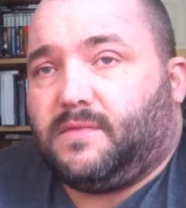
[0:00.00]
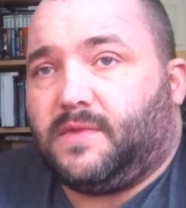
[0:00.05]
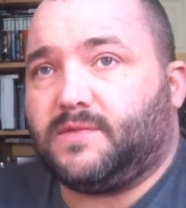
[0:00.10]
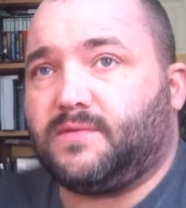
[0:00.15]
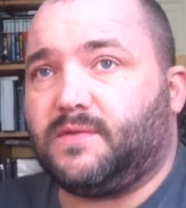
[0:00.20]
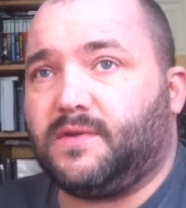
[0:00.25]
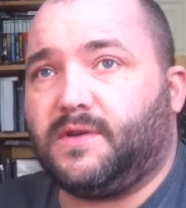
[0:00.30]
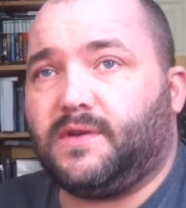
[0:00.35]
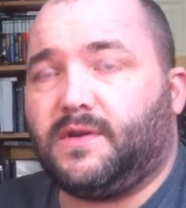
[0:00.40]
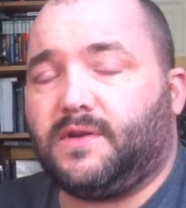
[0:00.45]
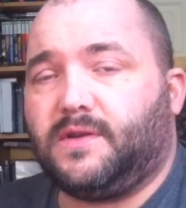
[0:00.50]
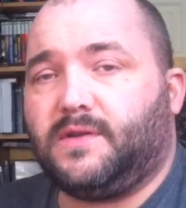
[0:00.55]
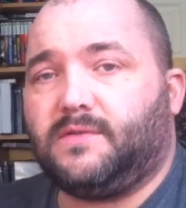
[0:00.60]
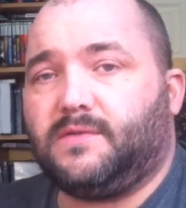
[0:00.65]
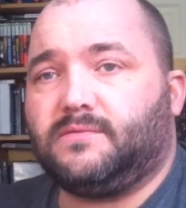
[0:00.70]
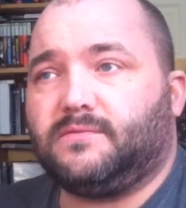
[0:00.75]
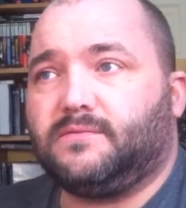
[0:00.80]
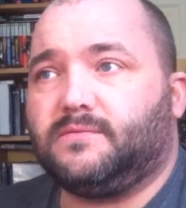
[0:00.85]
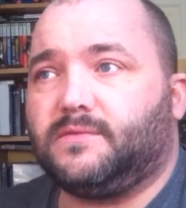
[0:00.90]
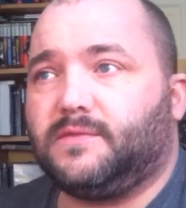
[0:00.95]
That's what I'm going
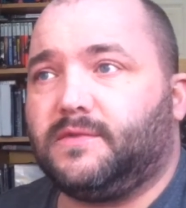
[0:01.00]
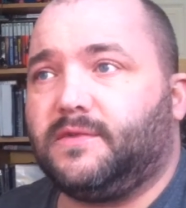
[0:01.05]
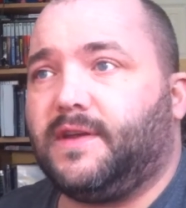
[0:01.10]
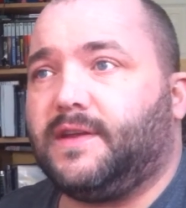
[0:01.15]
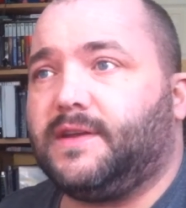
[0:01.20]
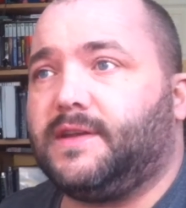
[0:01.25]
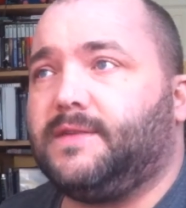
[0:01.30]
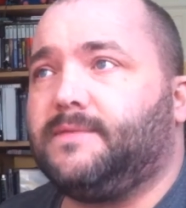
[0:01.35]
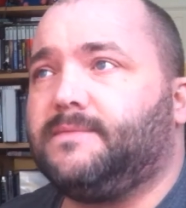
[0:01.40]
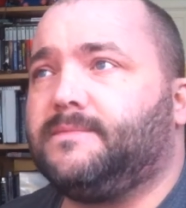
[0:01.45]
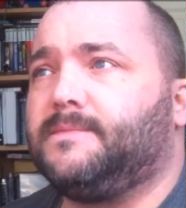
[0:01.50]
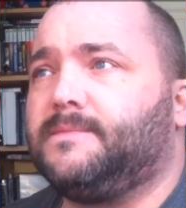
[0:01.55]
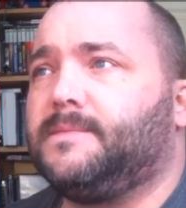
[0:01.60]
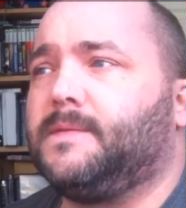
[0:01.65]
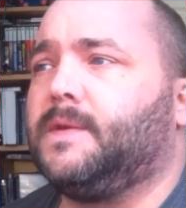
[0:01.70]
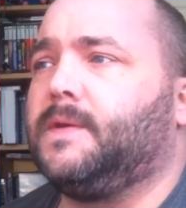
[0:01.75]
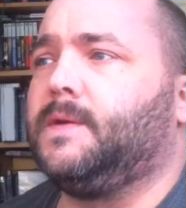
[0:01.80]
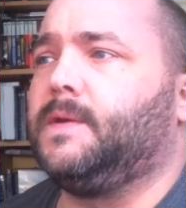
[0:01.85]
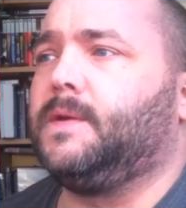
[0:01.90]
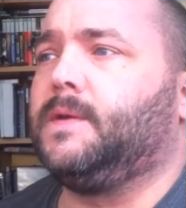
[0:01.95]
to do. You ready?
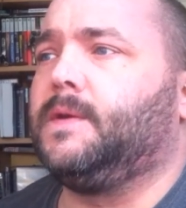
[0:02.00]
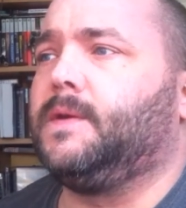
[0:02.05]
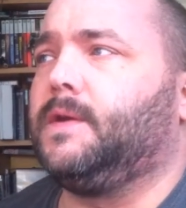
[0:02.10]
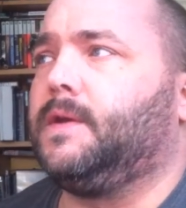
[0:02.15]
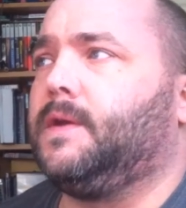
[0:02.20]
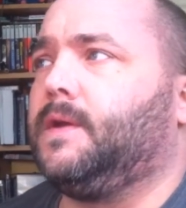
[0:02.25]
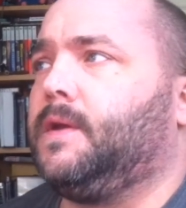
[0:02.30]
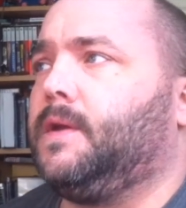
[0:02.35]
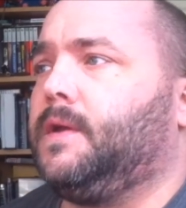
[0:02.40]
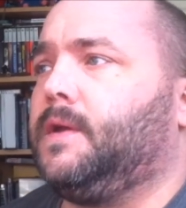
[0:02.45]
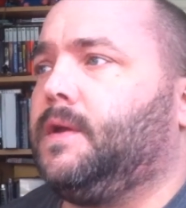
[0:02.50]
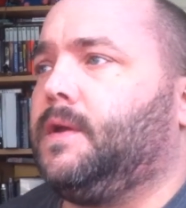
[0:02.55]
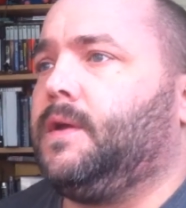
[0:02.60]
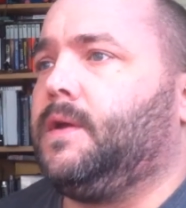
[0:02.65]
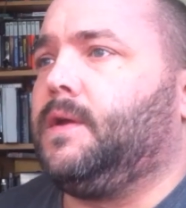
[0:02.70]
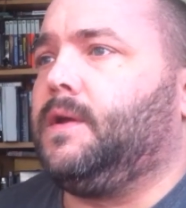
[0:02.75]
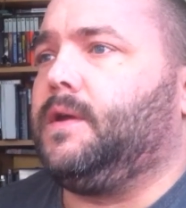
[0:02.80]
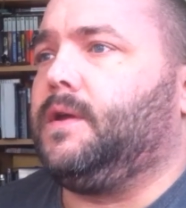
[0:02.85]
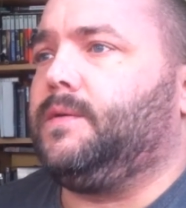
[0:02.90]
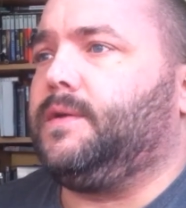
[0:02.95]

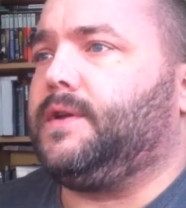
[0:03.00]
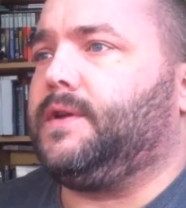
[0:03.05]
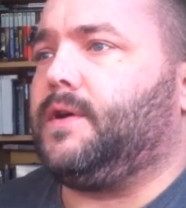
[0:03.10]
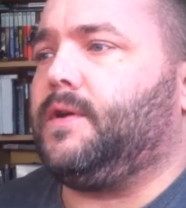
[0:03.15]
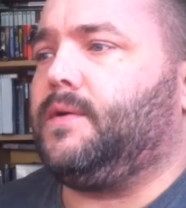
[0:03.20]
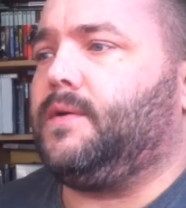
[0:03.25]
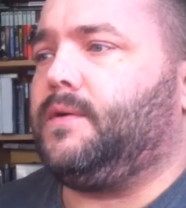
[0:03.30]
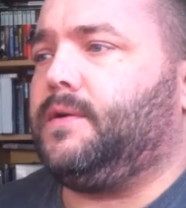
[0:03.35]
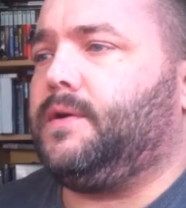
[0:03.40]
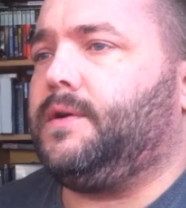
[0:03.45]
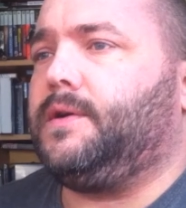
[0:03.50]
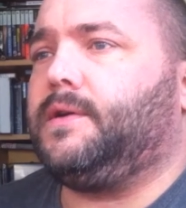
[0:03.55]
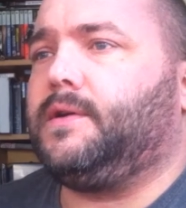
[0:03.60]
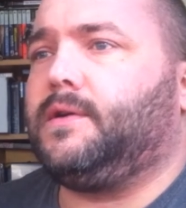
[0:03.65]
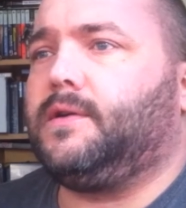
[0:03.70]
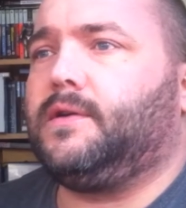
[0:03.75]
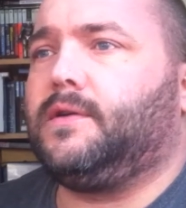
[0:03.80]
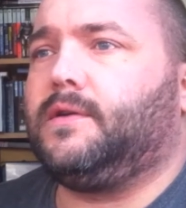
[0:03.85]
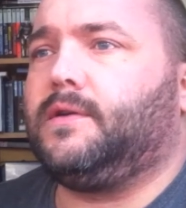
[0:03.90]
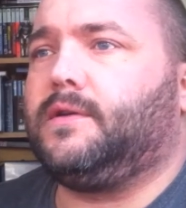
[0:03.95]
Here we go.
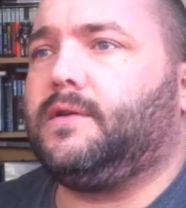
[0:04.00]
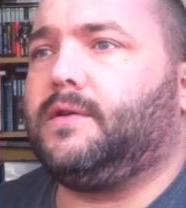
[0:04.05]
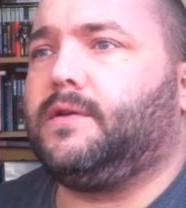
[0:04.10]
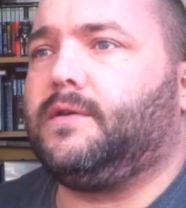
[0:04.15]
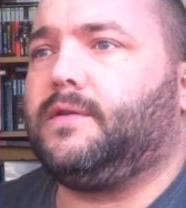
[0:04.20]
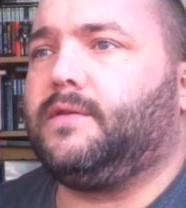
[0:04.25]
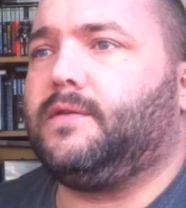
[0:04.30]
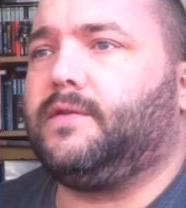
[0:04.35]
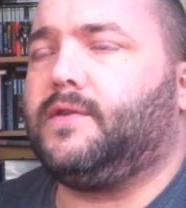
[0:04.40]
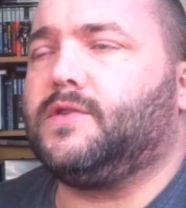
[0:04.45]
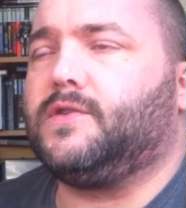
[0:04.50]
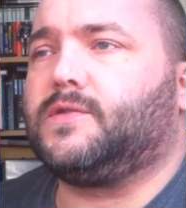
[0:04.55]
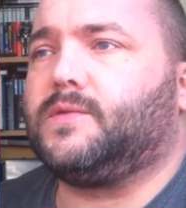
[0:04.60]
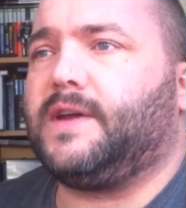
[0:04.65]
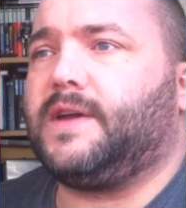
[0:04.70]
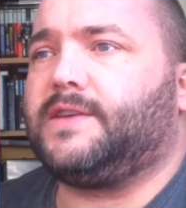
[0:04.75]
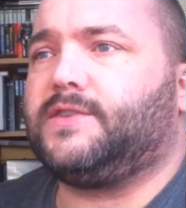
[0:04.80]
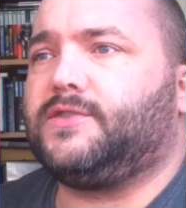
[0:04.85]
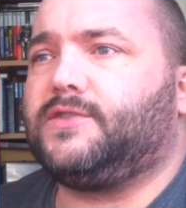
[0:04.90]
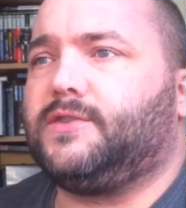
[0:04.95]
First
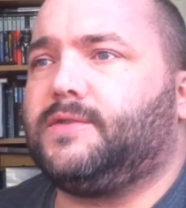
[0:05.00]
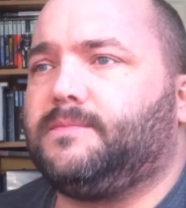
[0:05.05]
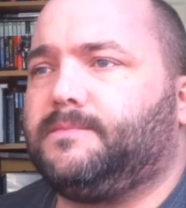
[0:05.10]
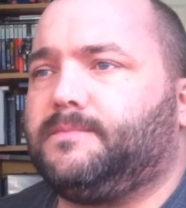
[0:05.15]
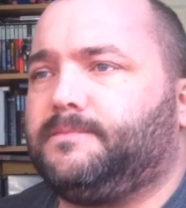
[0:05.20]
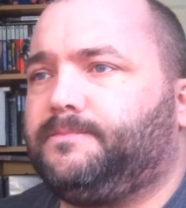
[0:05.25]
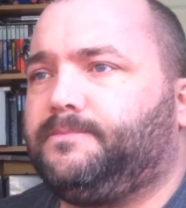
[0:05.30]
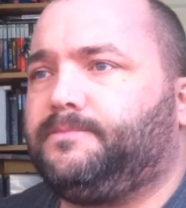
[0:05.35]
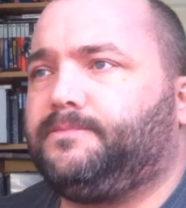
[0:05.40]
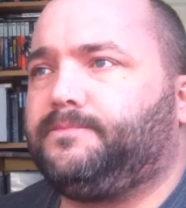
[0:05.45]
question.